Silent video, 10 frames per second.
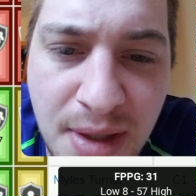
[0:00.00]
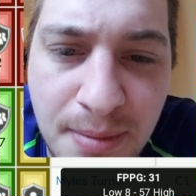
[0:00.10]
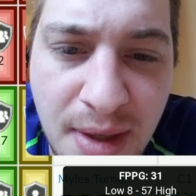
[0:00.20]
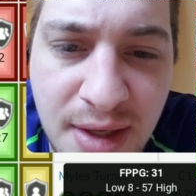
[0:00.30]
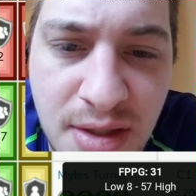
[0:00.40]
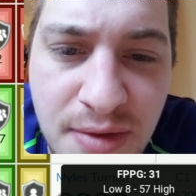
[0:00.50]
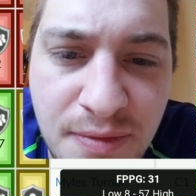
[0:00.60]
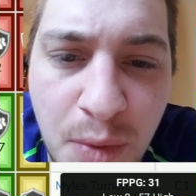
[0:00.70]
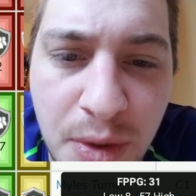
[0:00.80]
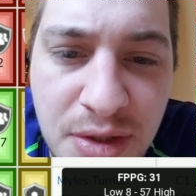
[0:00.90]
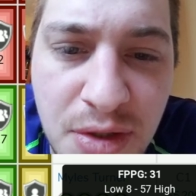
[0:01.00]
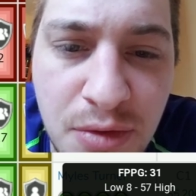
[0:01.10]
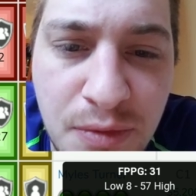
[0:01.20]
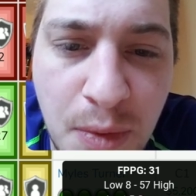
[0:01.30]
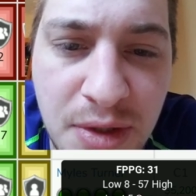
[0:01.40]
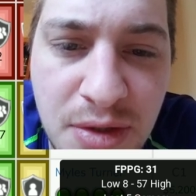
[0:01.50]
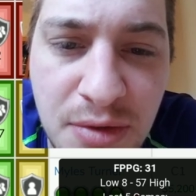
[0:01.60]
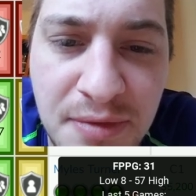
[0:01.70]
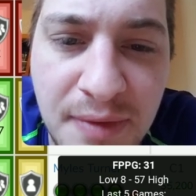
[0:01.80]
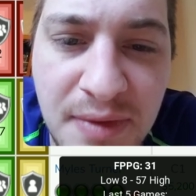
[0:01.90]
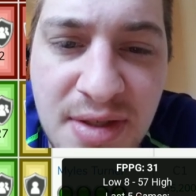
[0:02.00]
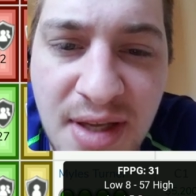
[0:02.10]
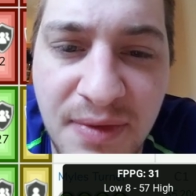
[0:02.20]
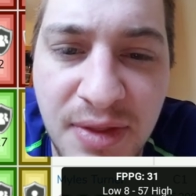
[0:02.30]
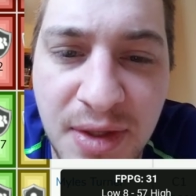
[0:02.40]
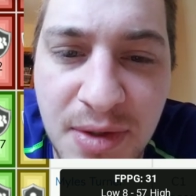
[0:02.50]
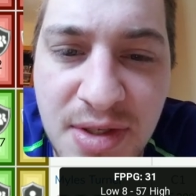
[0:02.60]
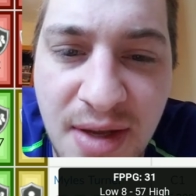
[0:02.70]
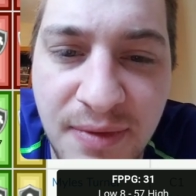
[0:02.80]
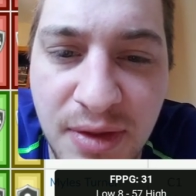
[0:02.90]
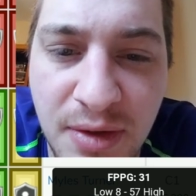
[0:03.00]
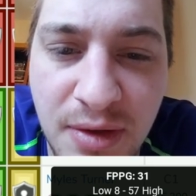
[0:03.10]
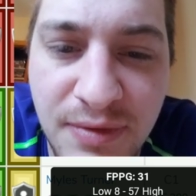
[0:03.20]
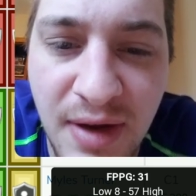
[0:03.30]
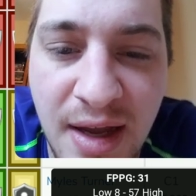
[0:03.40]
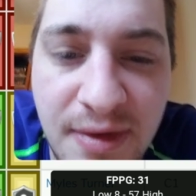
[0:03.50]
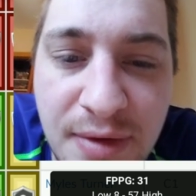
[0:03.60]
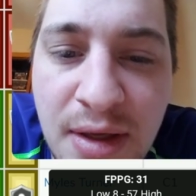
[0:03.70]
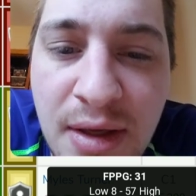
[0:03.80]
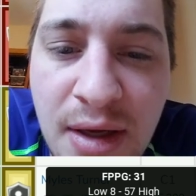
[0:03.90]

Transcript: big minutes, 42, 42, 57, 37, 35.